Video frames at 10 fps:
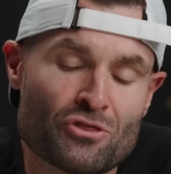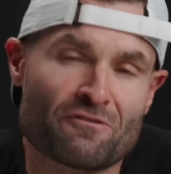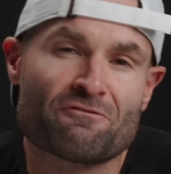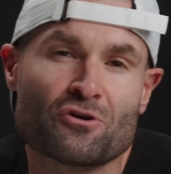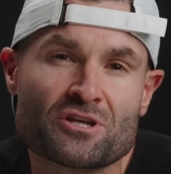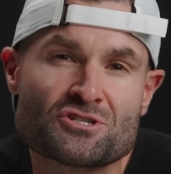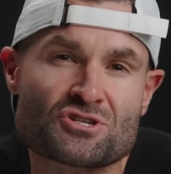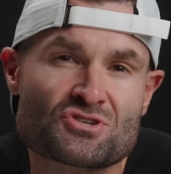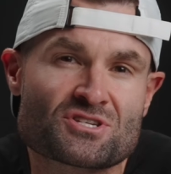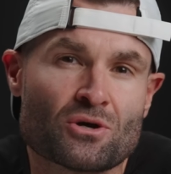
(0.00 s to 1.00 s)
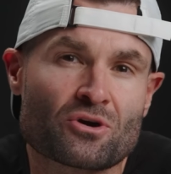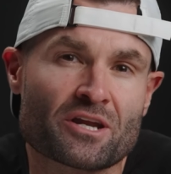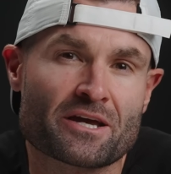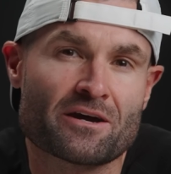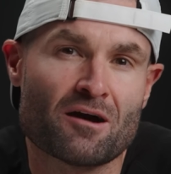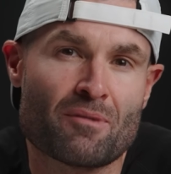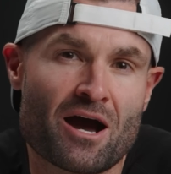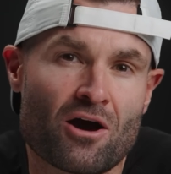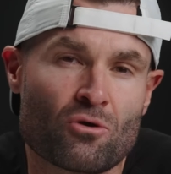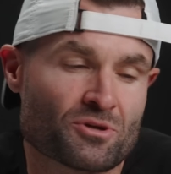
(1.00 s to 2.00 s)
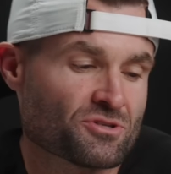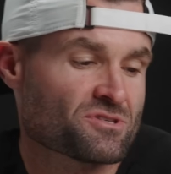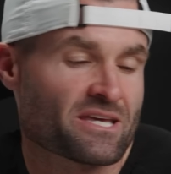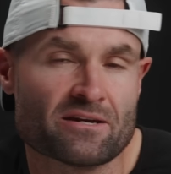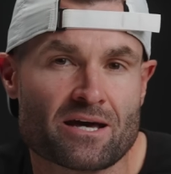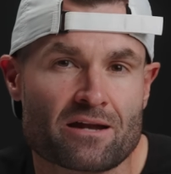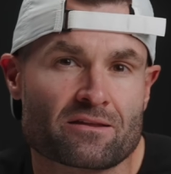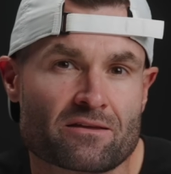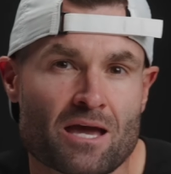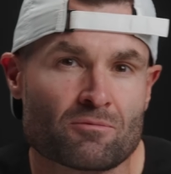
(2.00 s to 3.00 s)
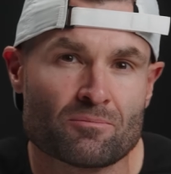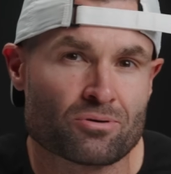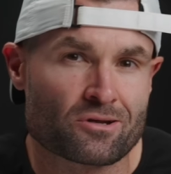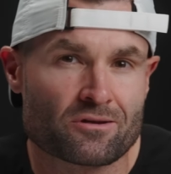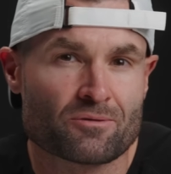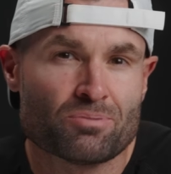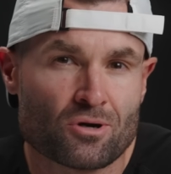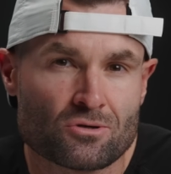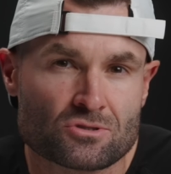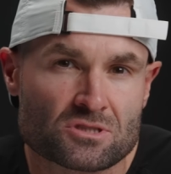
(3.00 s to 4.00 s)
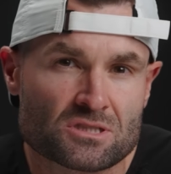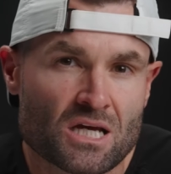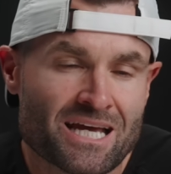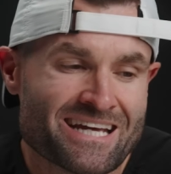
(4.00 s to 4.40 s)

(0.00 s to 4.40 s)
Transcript: the footage is still going to come out when you get it out of the camera and put it into post.